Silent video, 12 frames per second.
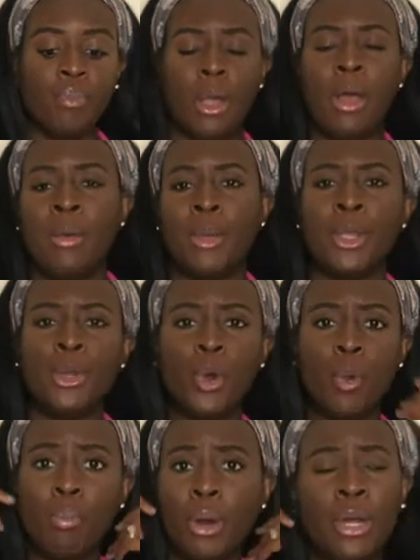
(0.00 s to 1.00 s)
And
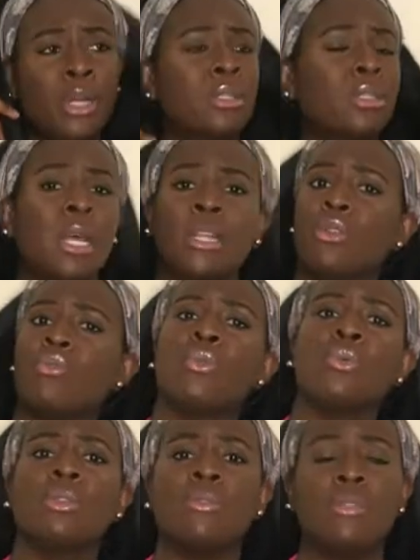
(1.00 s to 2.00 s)
burns, like the
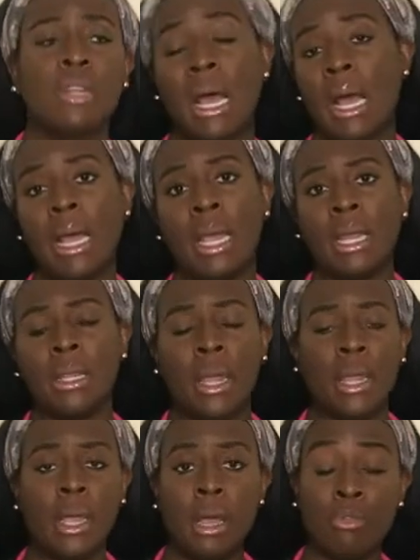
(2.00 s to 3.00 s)
rules of 9, like